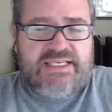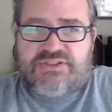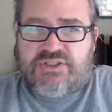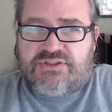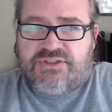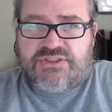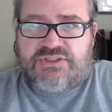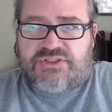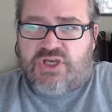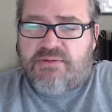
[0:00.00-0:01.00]
it's just
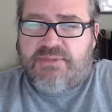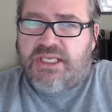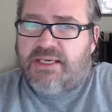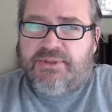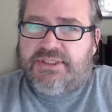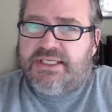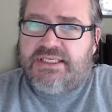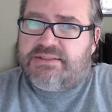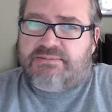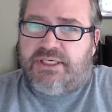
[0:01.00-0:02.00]
disarming couple of
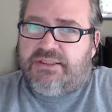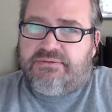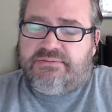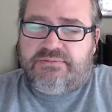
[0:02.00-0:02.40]
days, man.